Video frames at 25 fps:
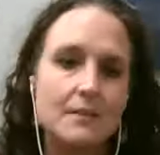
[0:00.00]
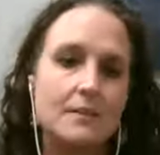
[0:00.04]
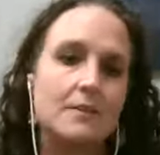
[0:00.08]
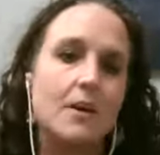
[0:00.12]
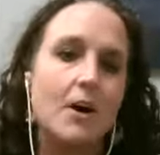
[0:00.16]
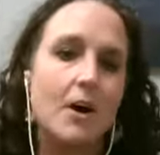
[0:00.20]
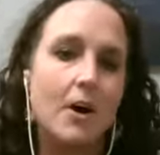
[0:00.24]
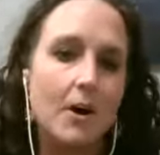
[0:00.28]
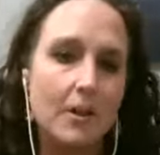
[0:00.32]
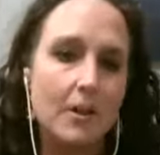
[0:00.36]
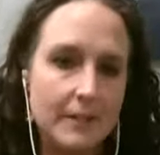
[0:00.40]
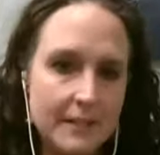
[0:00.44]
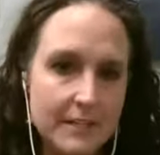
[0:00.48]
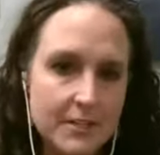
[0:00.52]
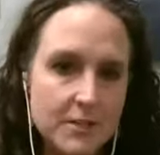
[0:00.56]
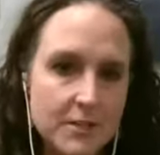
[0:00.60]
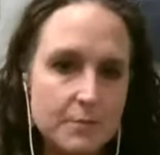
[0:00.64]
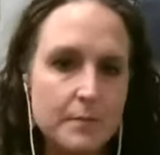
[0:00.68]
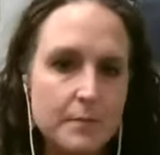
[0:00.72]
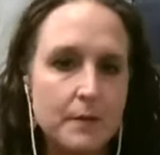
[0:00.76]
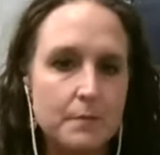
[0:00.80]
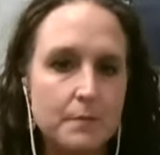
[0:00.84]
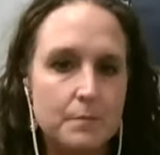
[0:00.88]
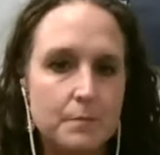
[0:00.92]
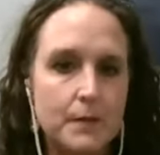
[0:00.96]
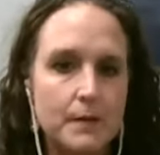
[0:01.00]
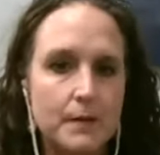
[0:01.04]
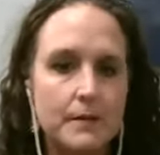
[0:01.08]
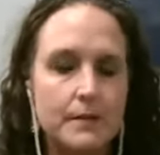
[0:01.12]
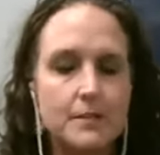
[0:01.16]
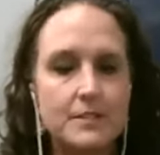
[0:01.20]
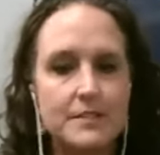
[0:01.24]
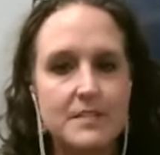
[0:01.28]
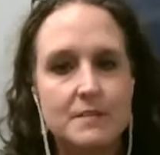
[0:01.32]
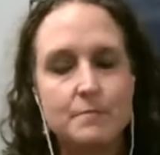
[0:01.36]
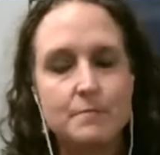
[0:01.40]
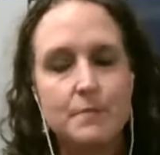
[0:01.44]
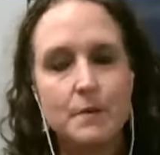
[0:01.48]
calling your member,
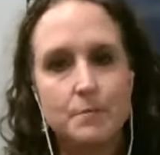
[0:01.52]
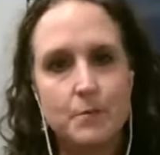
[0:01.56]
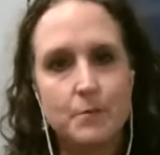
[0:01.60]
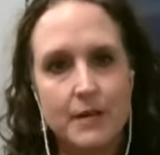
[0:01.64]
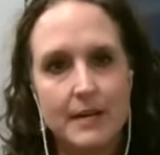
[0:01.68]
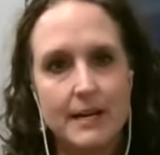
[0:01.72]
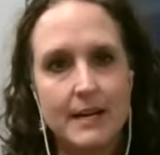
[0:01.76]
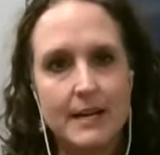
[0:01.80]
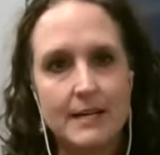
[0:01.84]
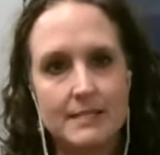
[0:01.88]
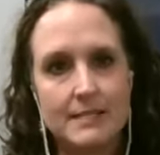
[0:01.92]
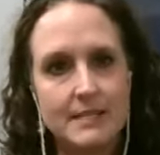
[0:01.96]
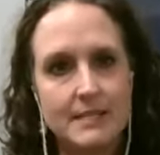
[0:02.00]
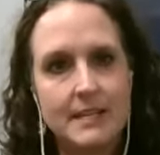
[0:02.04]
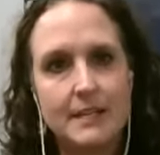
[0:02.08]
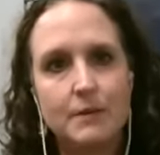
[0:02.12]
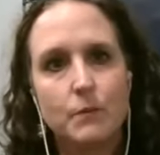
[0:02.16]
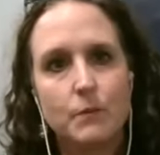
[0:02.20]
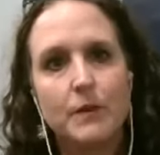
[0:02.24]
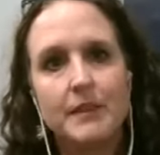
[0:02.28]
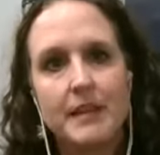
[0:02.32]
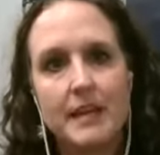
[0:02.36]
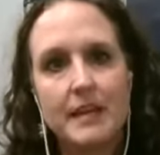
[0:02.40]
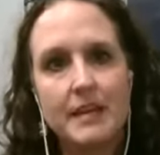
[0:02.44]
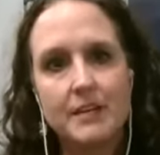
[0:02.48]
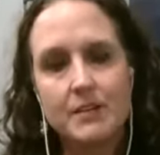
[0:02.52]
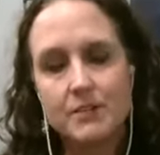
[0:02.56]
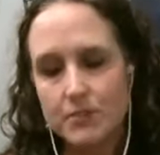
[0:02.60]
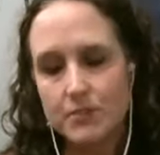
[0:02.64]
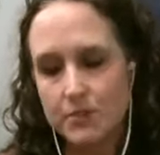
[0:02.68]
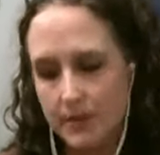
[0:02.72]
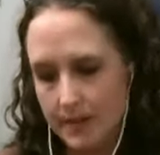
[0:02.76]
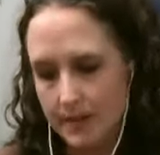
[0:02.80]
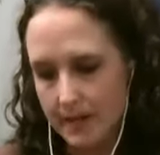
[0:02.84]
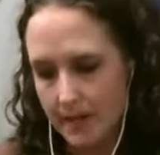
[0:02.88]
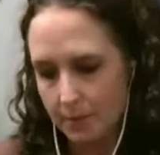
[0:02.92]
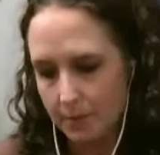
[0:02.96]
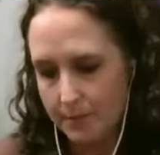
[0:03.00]
your team member, and asking what they can do
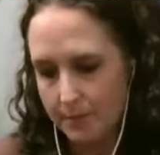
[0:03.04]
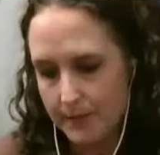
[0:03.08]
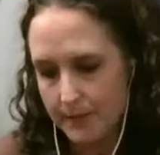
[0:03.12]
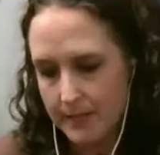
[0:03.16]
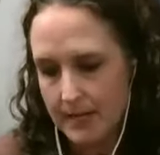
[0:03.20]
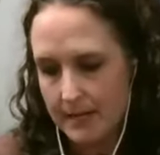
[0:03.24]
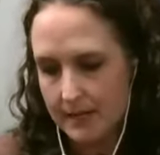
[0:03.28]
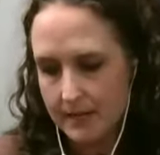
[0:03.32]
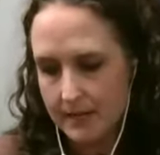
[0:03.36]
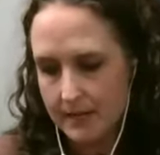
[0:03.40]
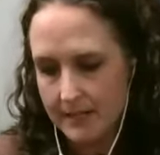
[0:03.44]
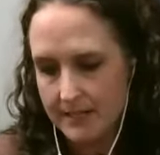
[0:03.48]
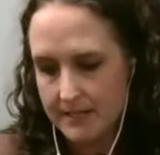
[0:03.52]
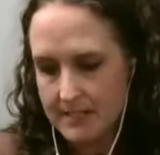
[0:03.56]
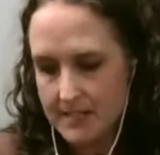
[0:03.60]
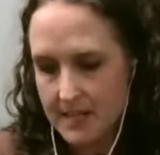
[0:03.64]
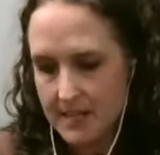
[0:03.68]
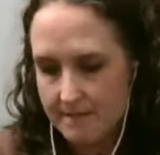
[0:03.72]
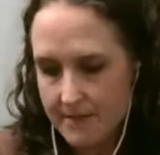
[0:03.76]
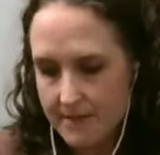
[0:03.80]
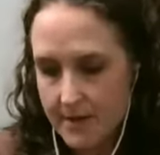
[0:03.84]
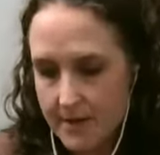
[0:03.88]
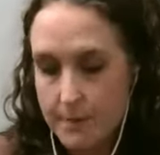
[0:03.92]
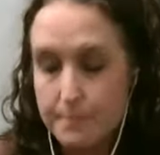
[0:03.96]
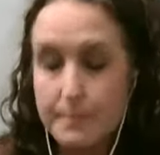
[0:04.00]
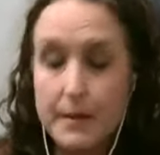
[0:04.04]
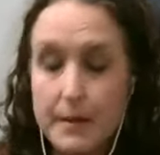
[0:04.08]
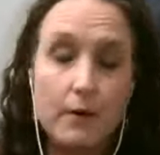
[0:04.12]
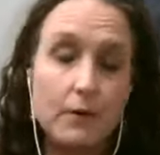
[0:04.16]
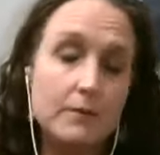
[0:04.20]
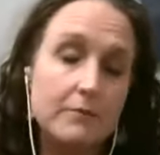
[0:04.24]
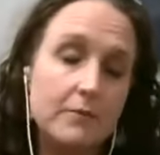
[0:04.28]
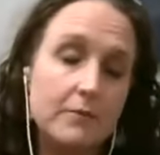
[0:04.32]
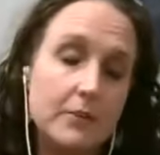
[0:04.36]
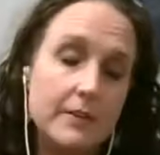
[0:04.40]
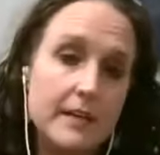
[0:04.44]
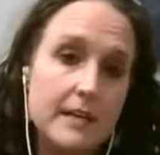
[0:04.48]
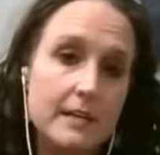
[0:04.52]
to help. That is a very
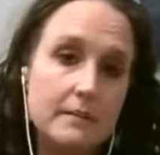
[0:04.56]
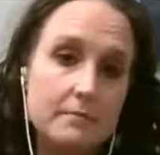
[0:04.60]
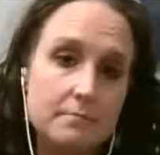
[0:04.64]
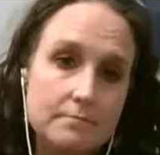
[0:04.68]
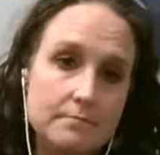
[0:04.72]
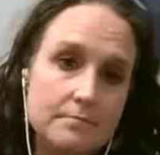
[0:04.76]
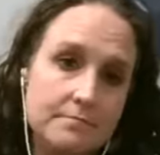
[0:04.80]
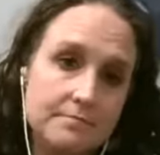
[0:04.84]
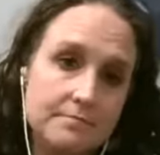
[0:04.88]
powerful thing.